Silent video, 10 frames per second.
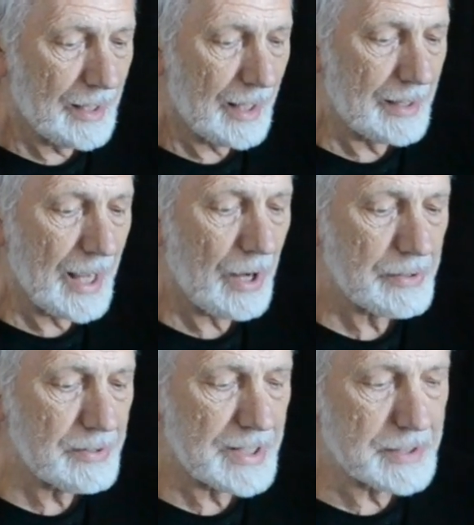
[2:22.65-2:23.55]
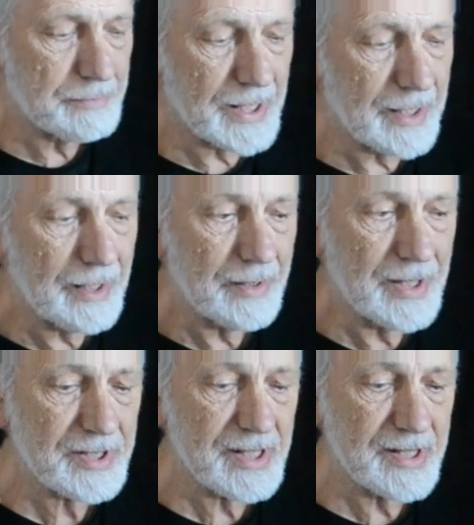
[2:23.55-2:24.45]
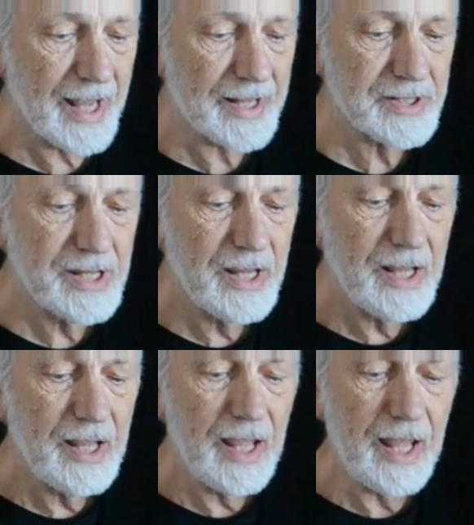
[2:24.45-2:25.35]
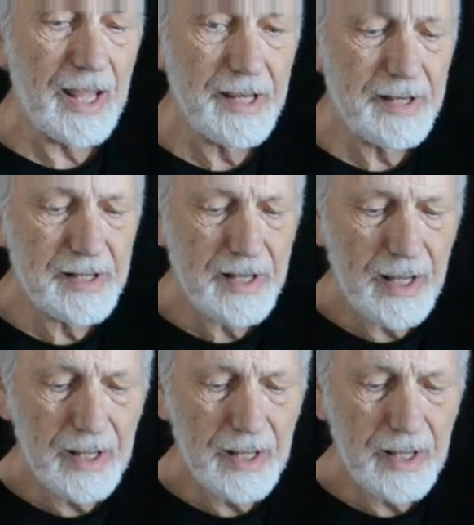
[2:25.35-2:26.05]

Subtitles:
And now you need to bring this index in